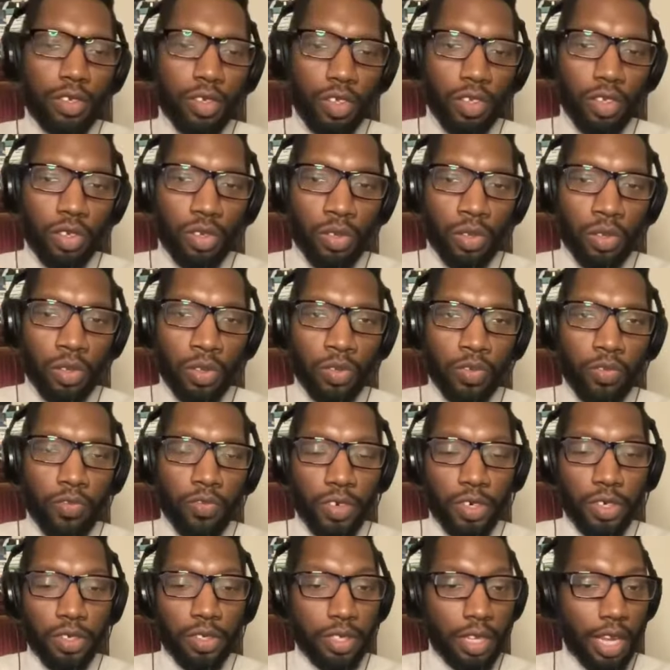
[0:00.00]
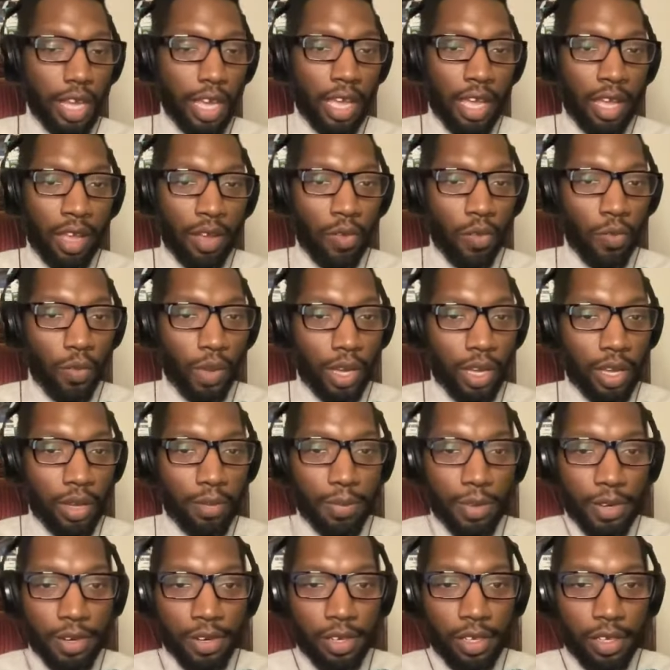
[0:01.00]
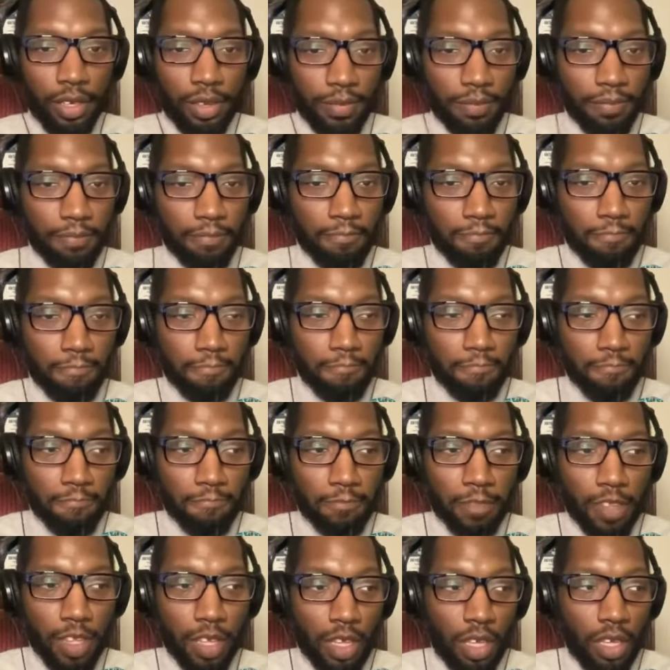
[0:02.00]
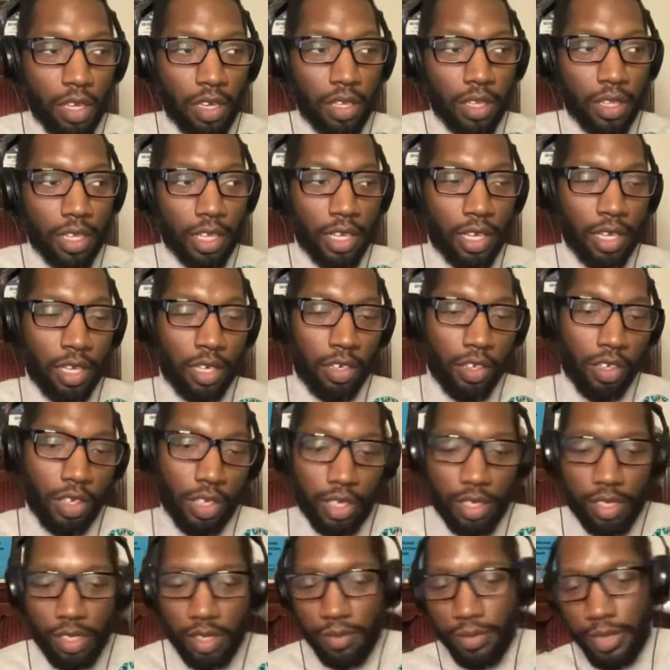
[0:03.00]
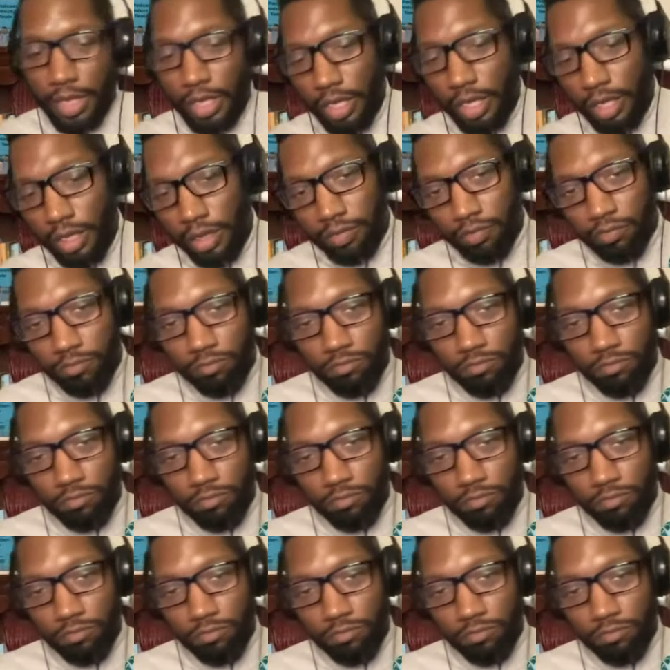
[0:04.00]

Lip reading: You first, wake up early, then you get something to eat.